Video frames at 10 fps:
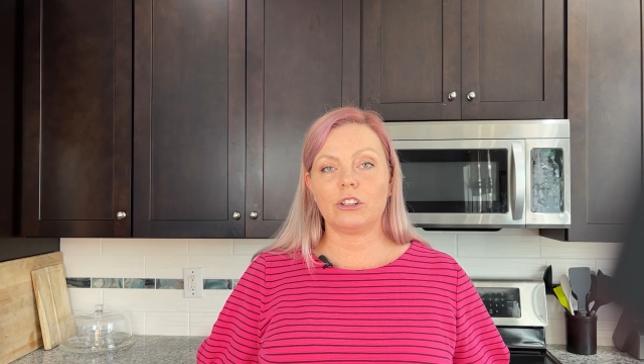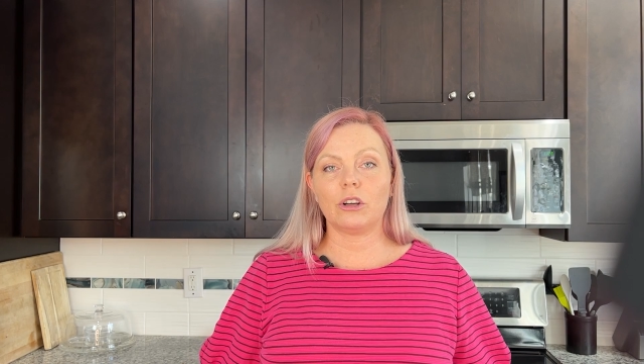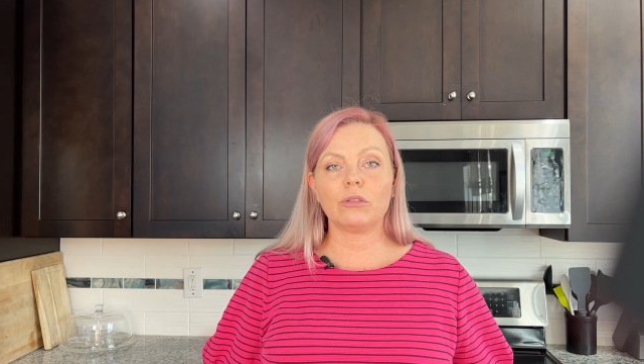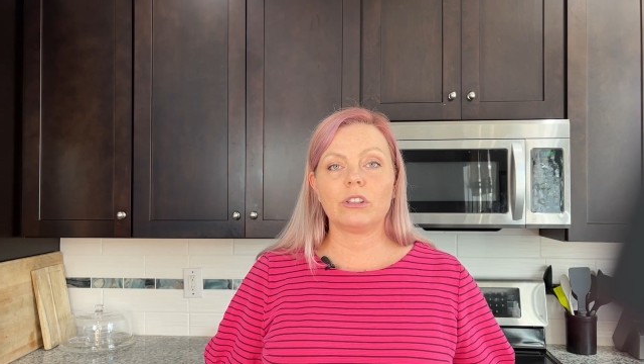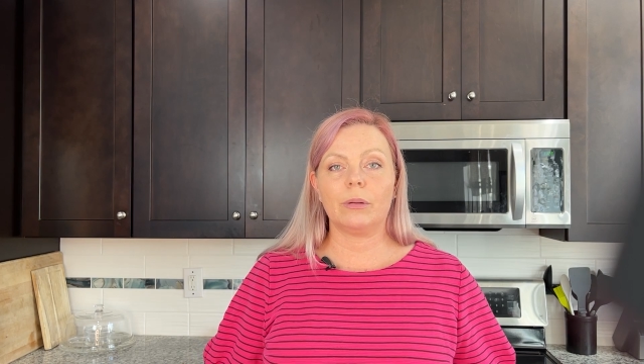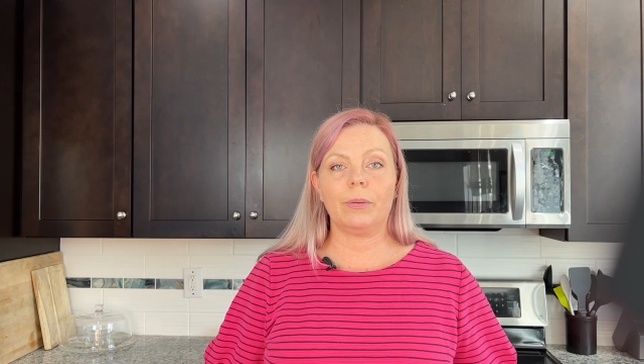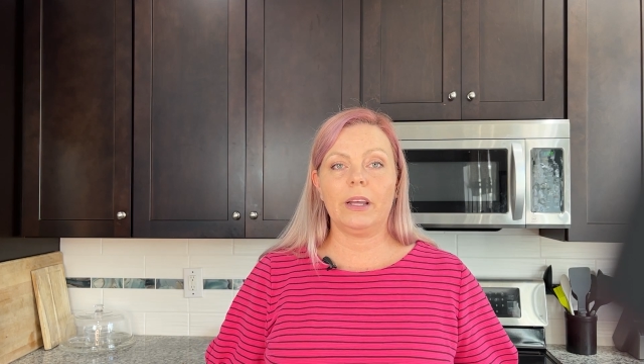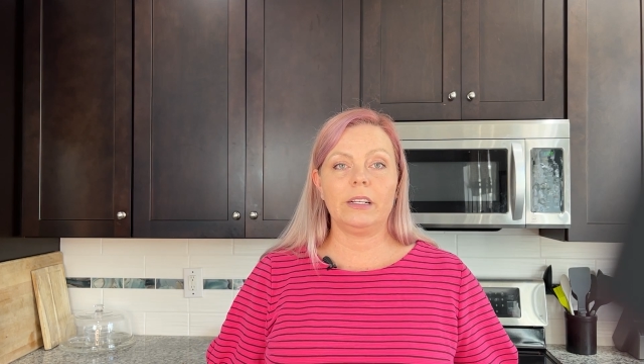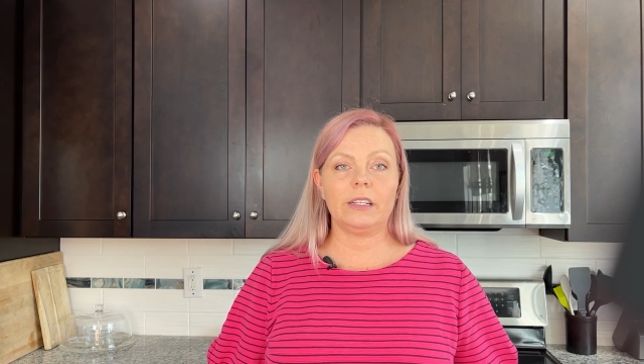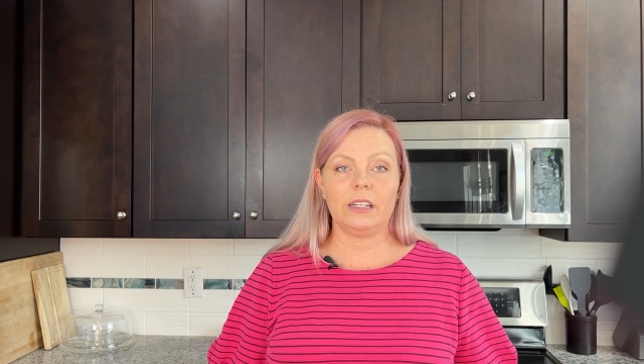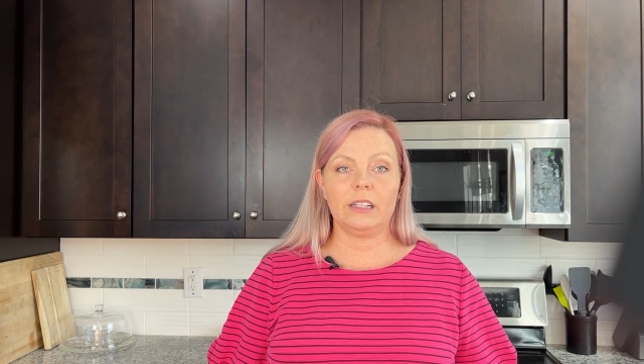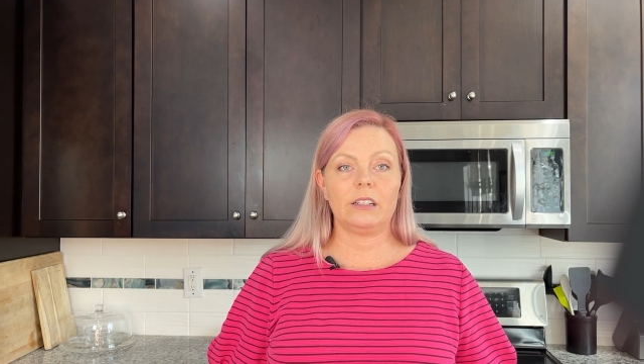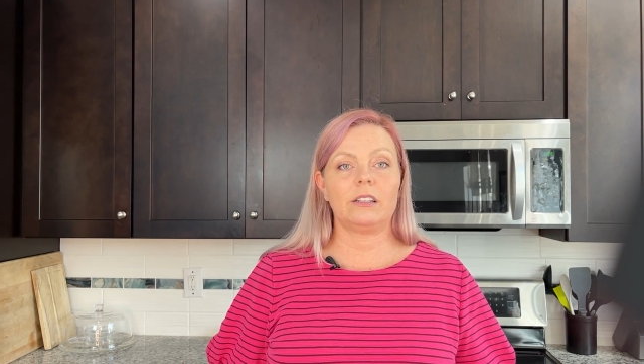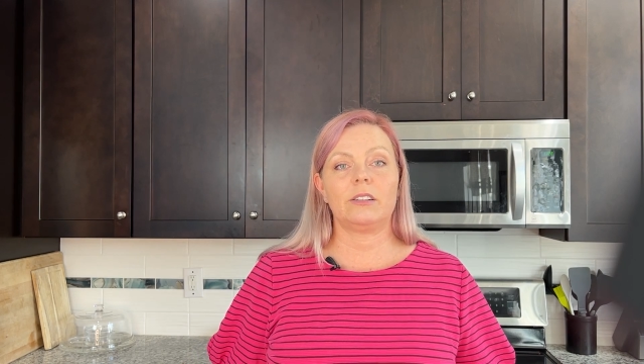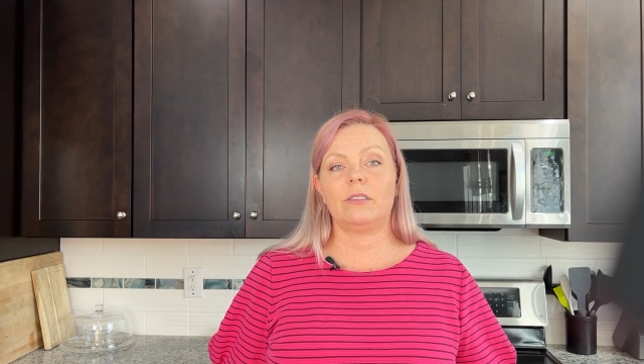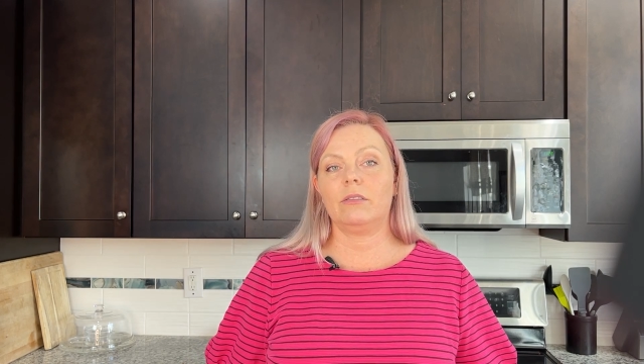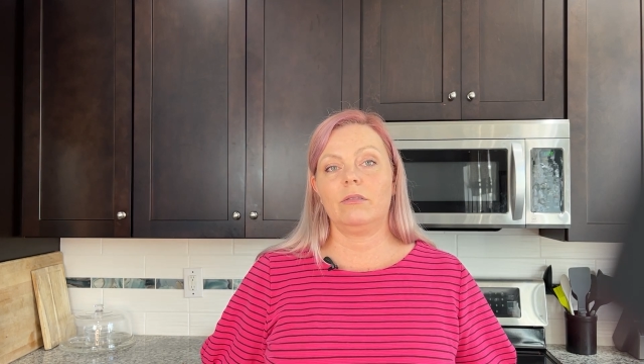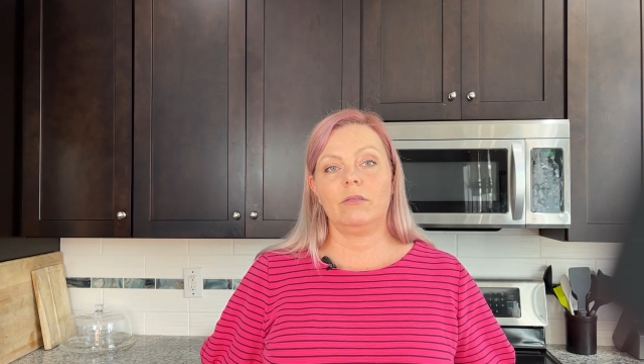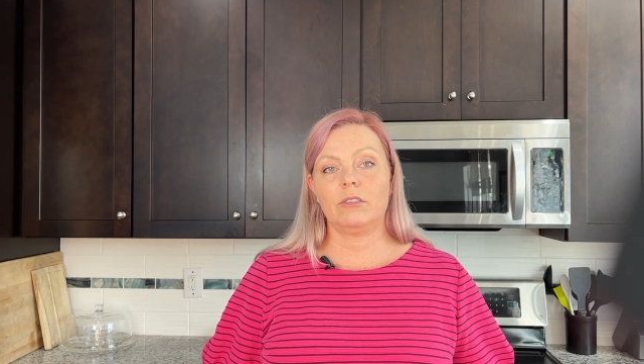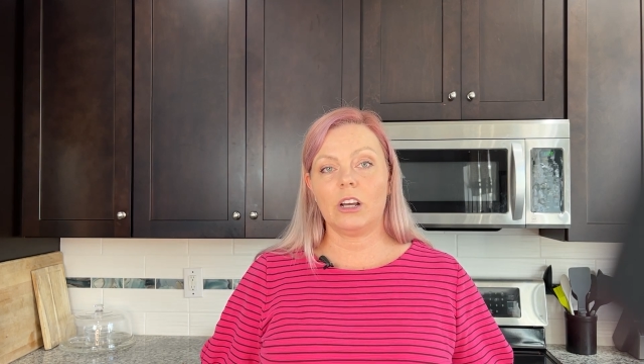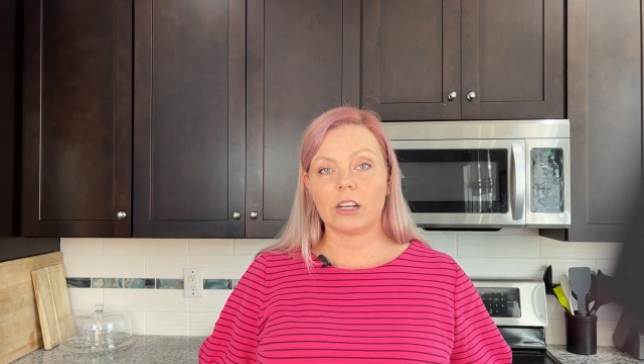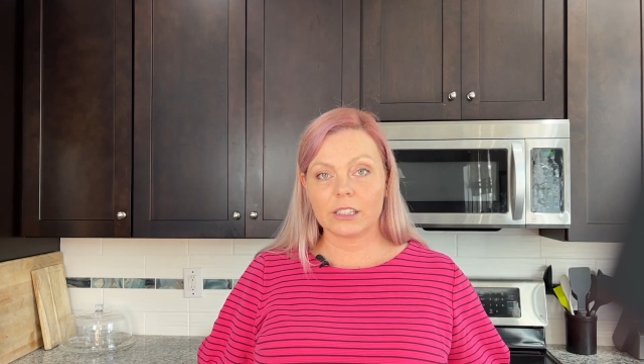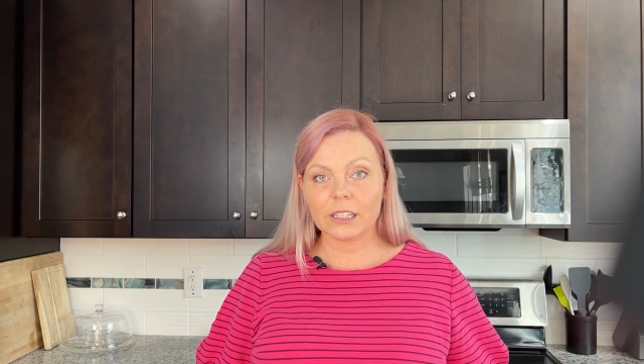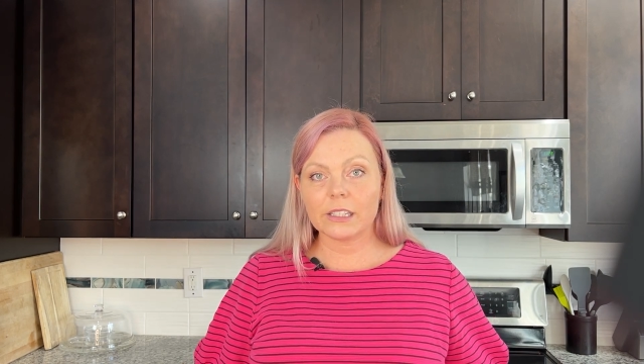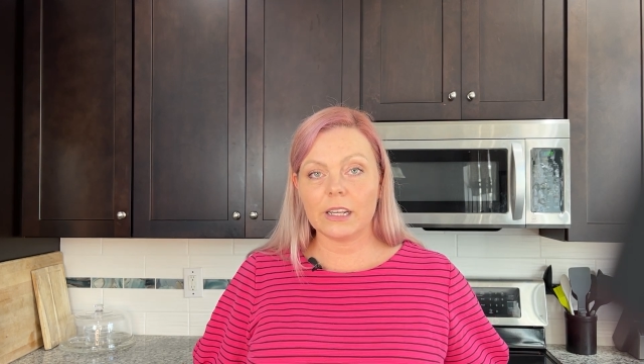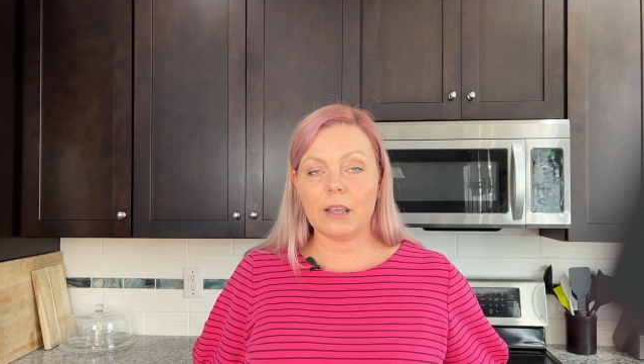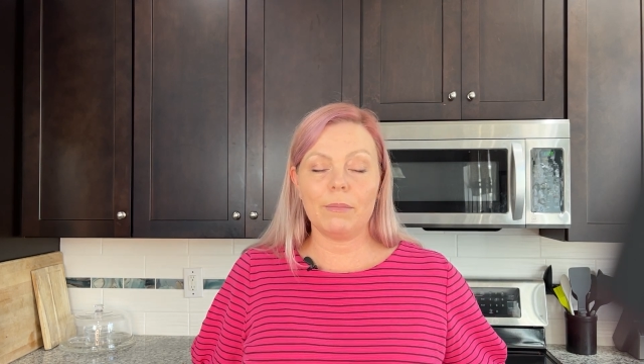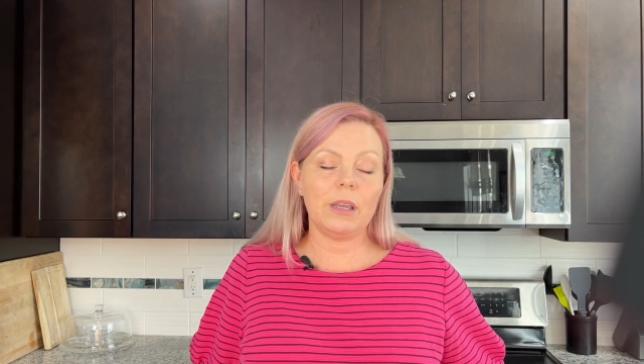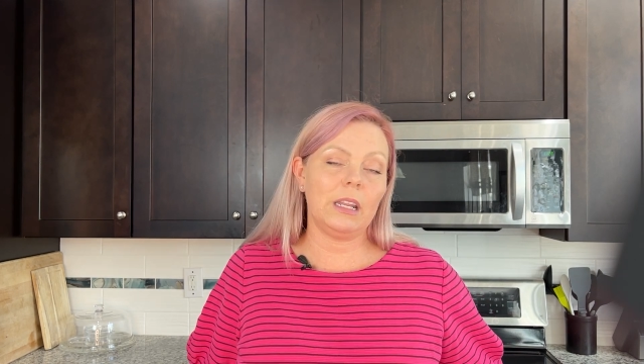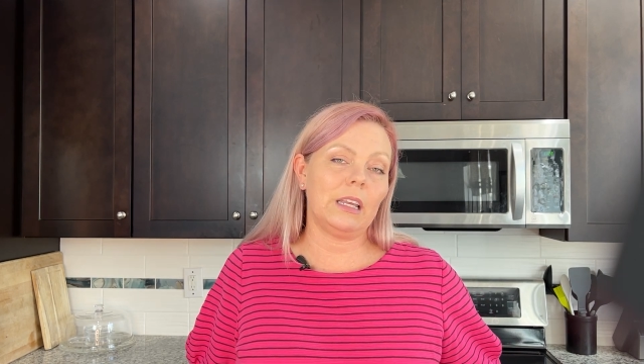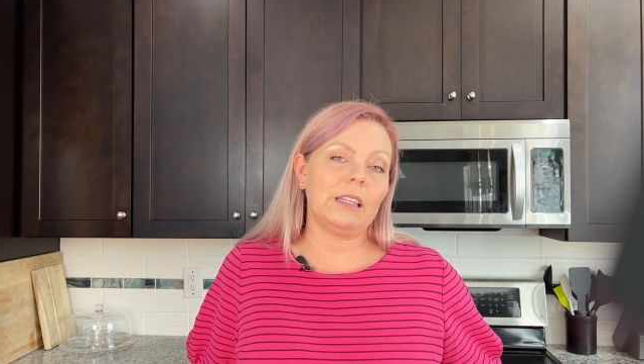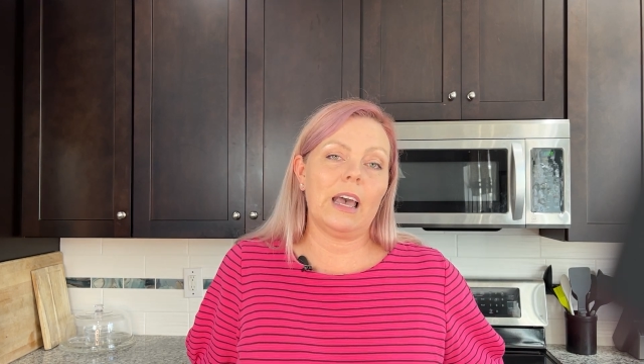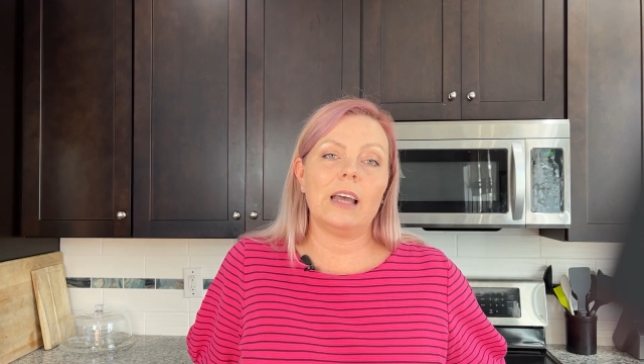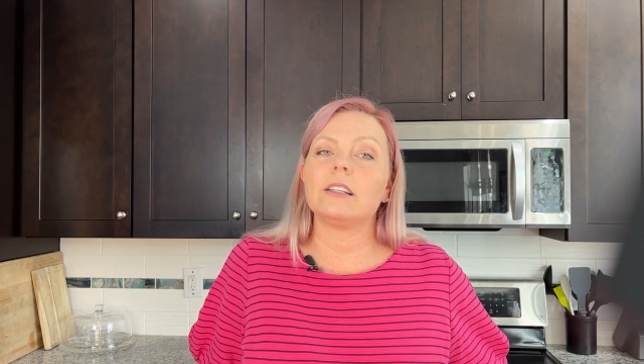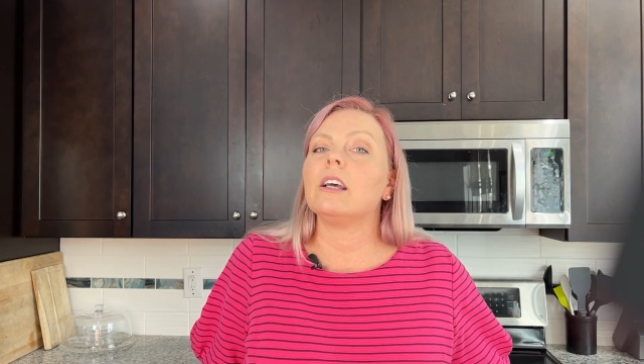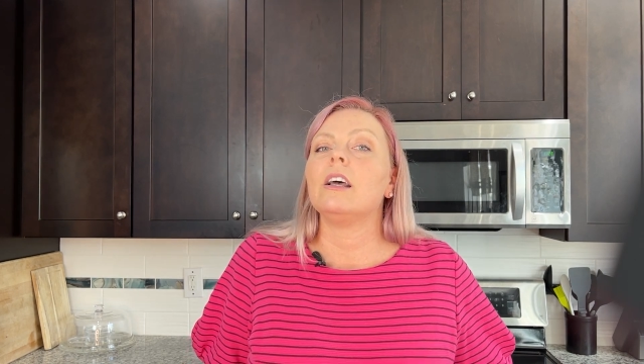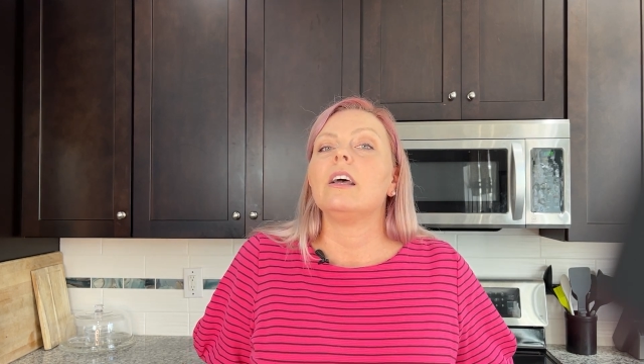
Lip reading: dose-dependent toxicity, meaning that